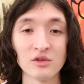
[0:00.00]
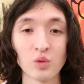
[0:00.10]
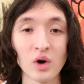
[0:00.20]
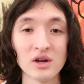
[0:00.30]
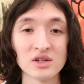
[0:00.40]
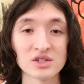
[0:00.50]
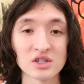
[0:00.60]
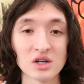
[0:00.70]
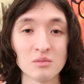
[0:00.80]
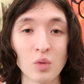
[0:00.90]
of what
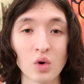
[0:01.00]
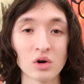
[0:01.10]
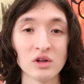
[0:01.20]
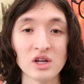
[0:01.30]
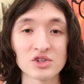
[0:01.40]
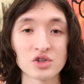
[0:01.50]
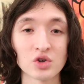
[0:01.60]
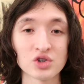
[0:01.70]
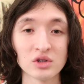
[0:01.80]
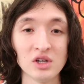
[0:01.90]
is morally and
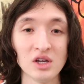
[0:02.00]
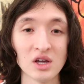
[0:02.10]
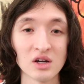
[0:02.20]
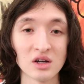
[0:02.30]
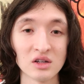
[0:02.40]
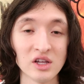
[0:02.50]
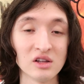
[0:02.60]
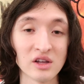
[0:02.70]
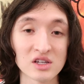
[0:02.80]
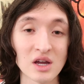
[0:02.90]
socially and
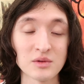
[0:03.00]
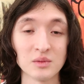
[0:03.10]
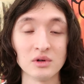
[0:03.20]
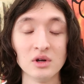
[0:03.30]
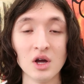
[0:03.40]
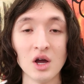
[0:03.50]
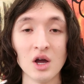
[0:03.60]
legally acceptable.